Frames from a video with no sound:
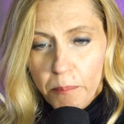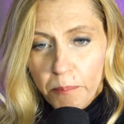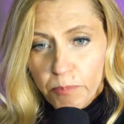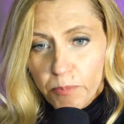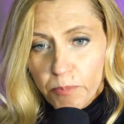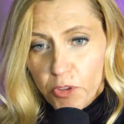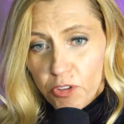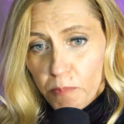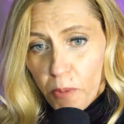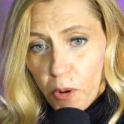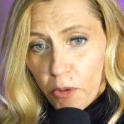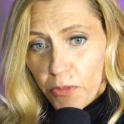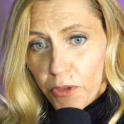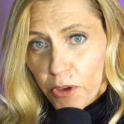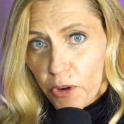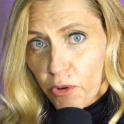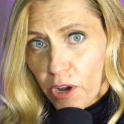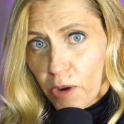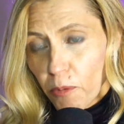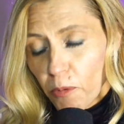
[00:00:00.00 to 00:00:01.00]
just both
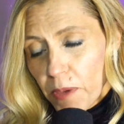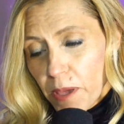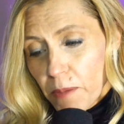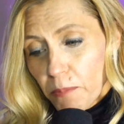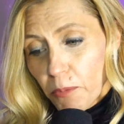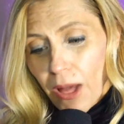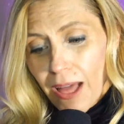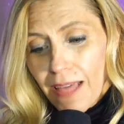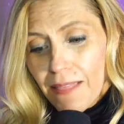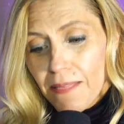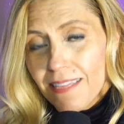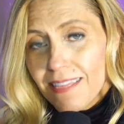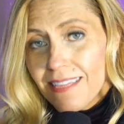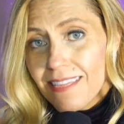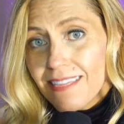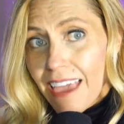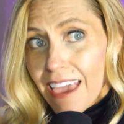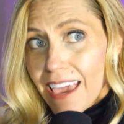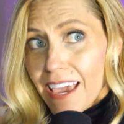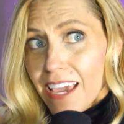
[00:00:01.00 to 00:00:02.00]
incredible people. And
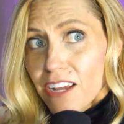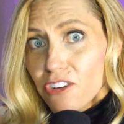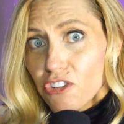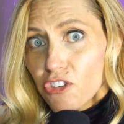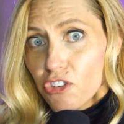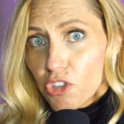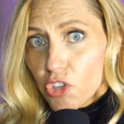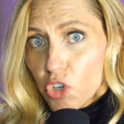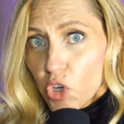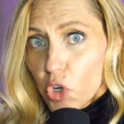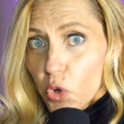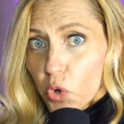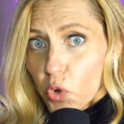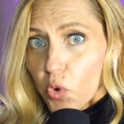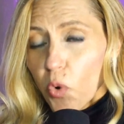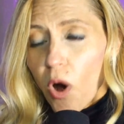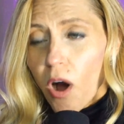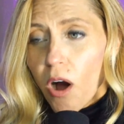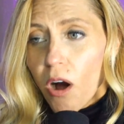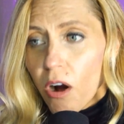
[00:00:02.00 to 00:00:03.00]
they
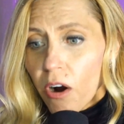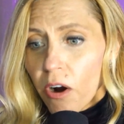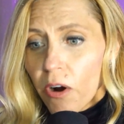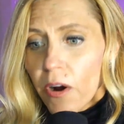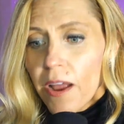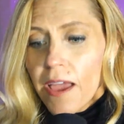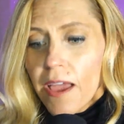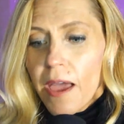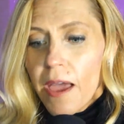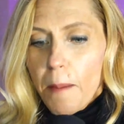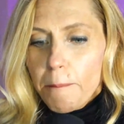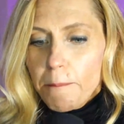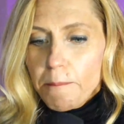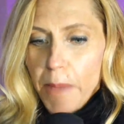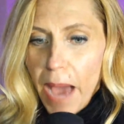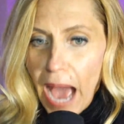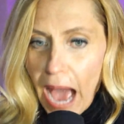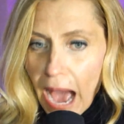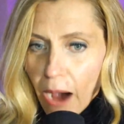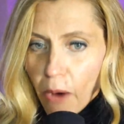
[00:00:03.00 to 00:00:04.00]
too are
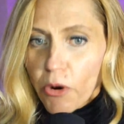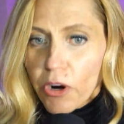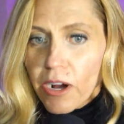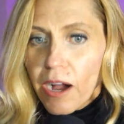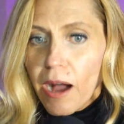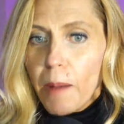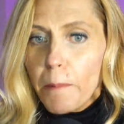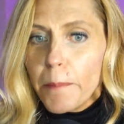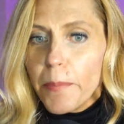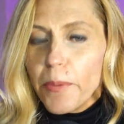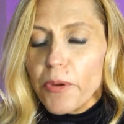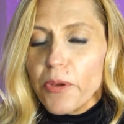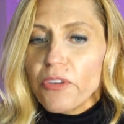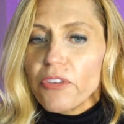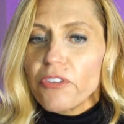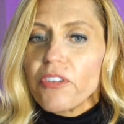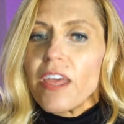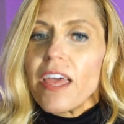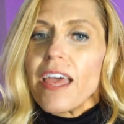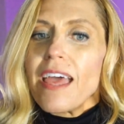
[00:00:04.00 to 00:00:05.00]
power
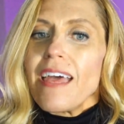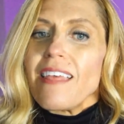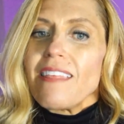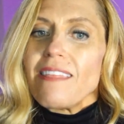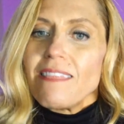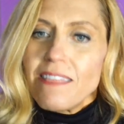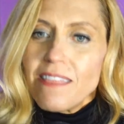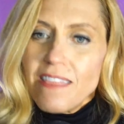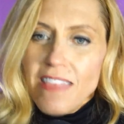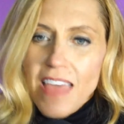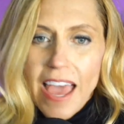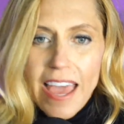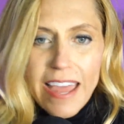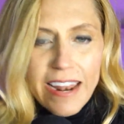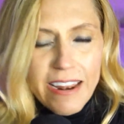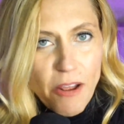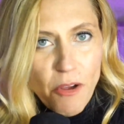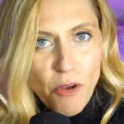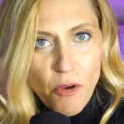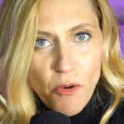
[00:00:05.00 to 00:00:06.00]
couples that
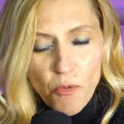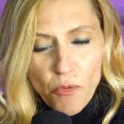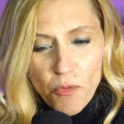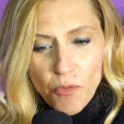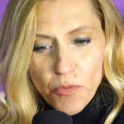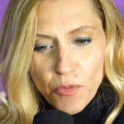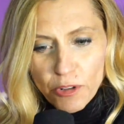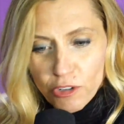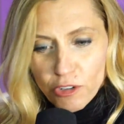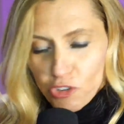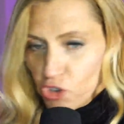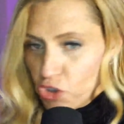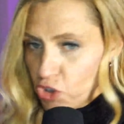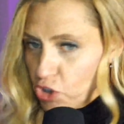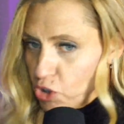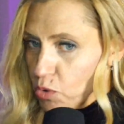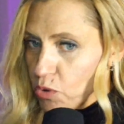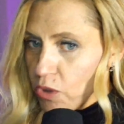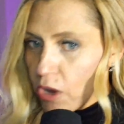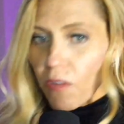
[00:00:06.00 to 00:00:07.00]
do their